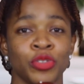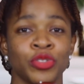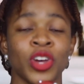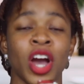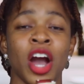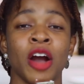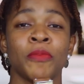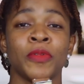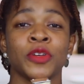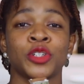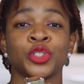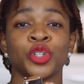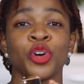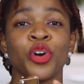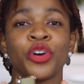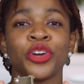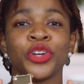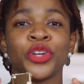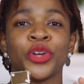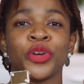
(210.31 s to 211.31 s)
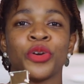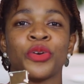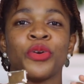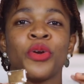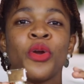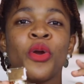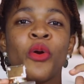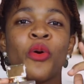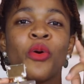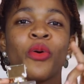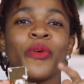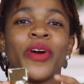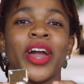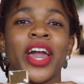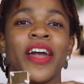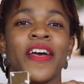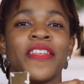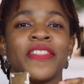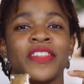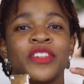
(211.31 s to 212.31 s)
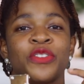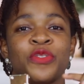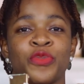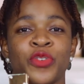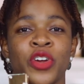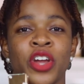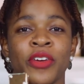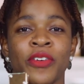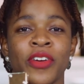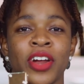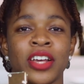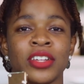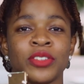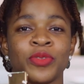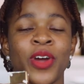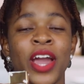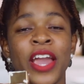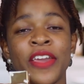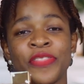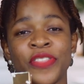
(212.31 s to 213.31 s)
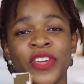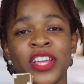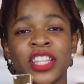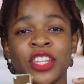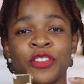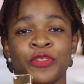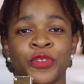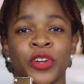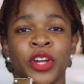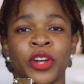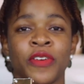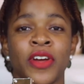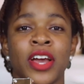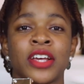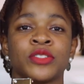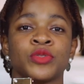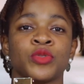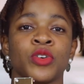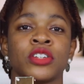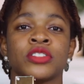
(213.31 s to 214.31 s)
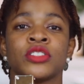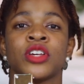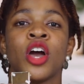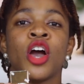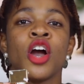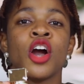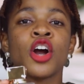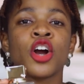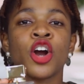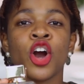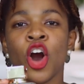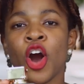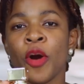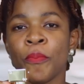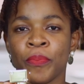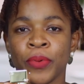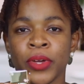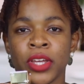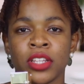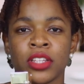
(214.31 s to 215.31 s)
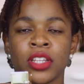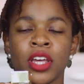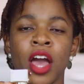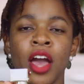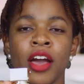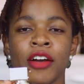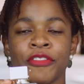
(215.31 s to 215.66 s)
So I'll be showing you where this fragrance, where I think this fragrance was copied